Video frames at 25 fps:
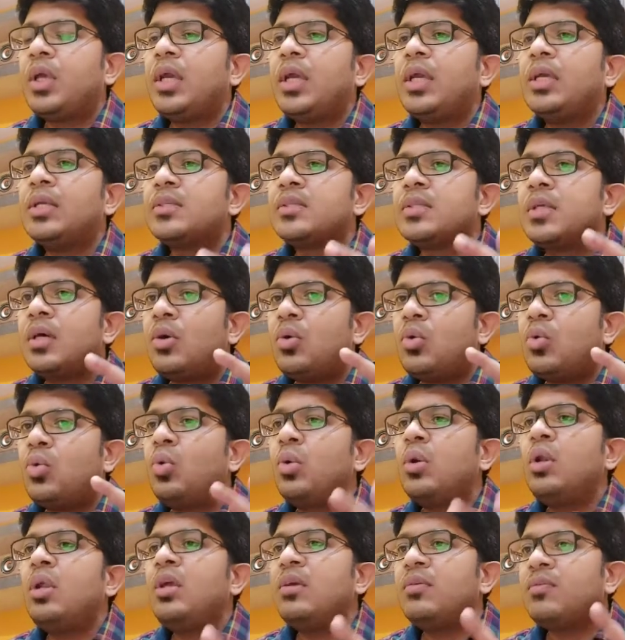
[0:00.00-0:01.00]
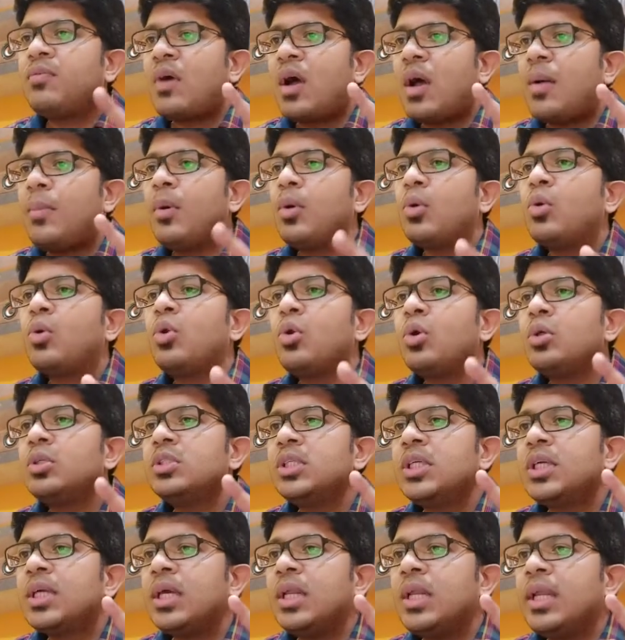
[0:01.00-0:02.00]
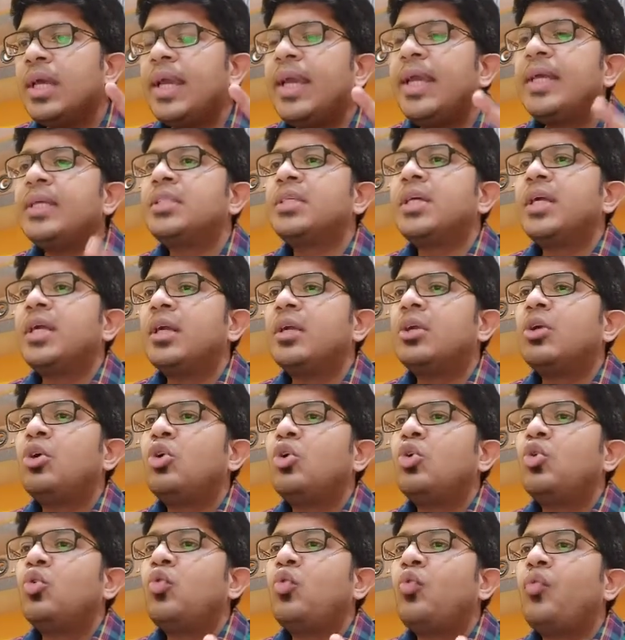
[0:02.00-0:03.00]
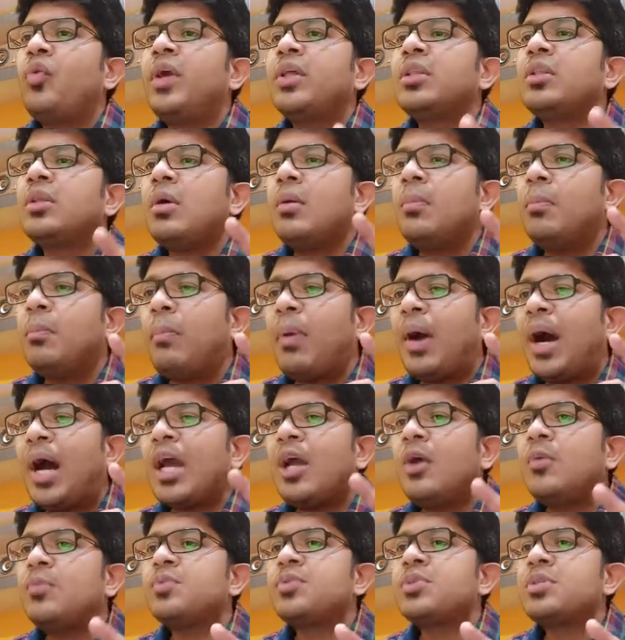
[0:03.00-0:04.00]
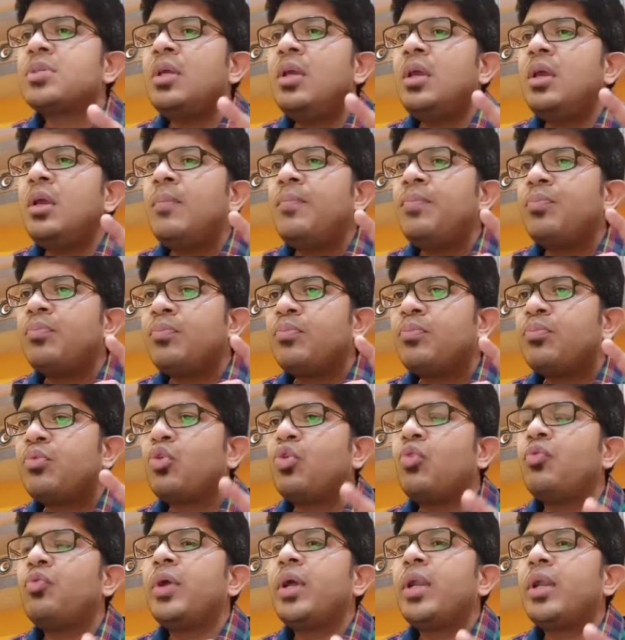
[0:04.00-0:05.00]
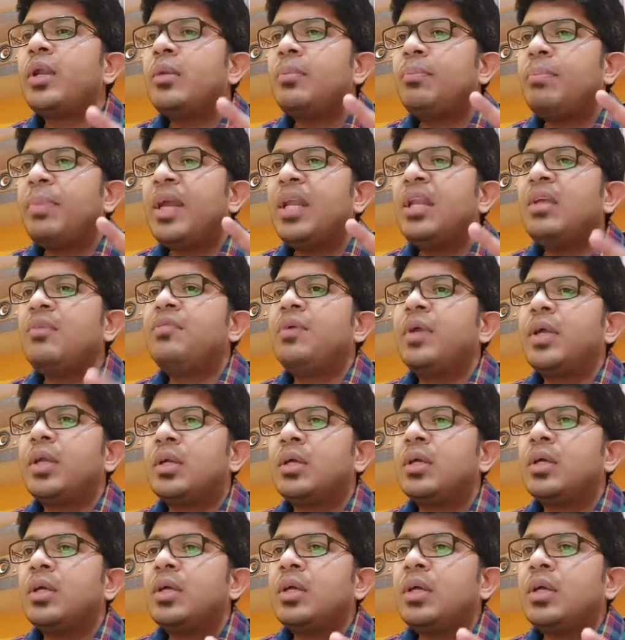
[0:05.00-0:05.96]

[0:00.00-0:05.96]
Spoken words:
is the only pharmacological agent with biopsy proven benefit